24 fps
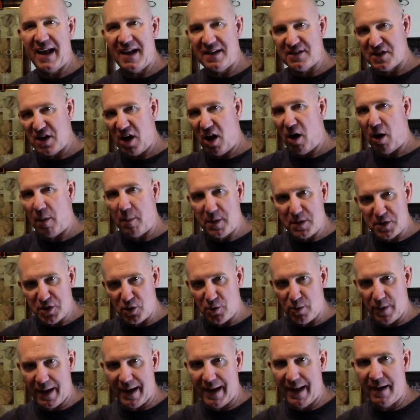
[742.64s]
has an
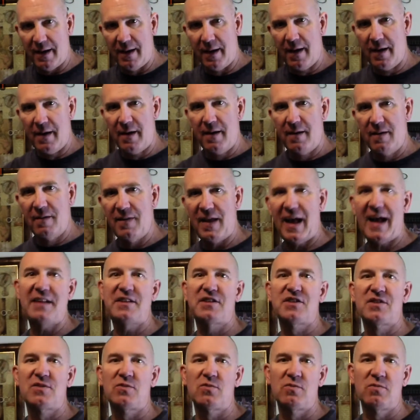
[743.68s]
armature in it,
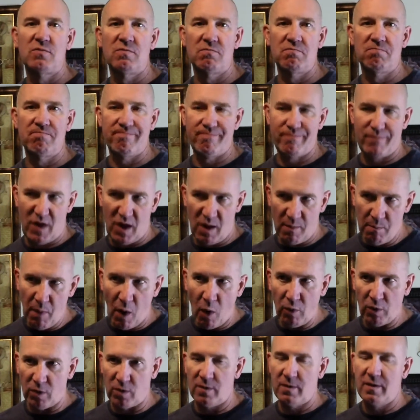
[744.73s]
that's a
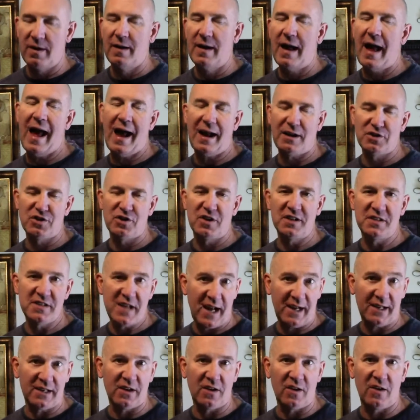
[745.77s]
motor actually
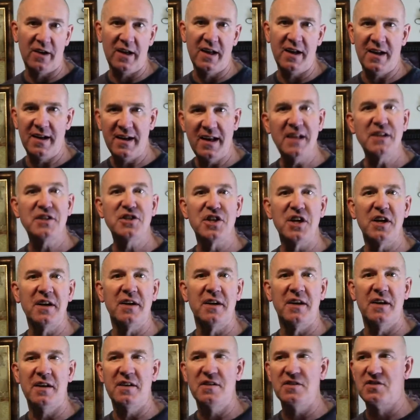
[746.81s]
technically, and an
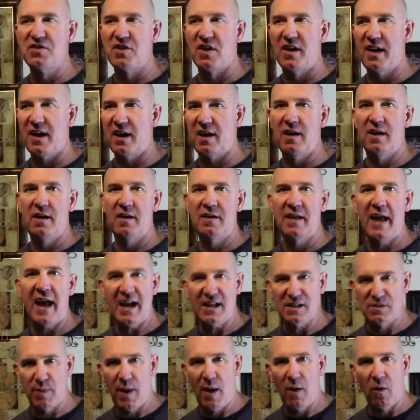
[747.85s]
engine is like a
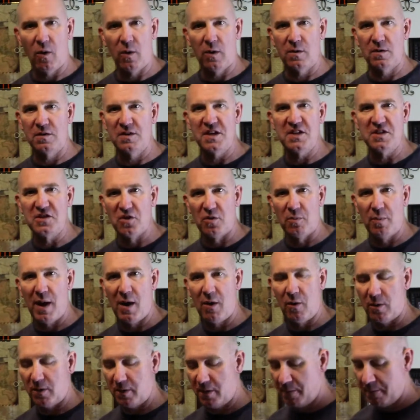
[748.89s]
gas power or diesel
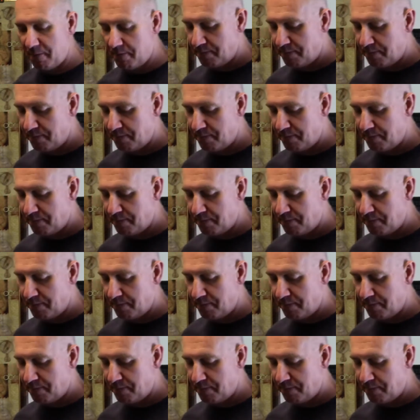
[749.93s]
powered.